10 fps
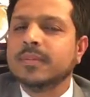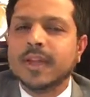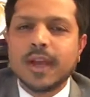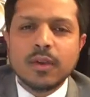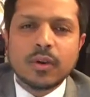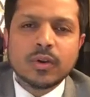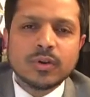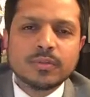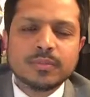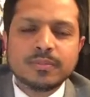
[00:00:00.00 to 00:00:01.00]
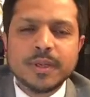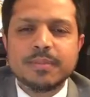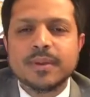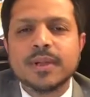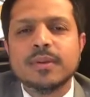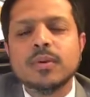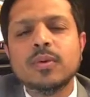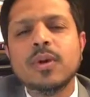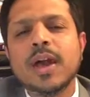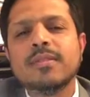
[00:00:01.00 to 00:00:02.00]
There are a lot of people
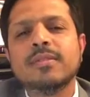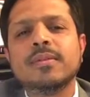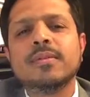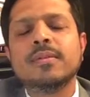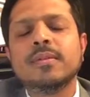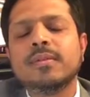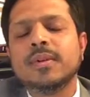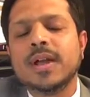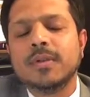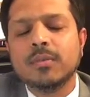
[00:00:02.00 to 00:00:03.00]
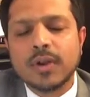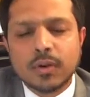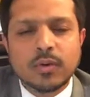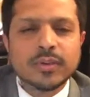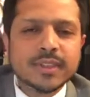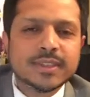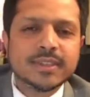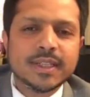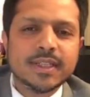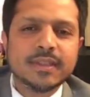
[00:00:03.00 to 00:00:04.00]
who have done work on this
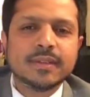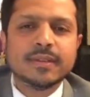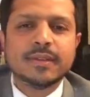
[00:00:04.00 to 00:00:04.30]
thing.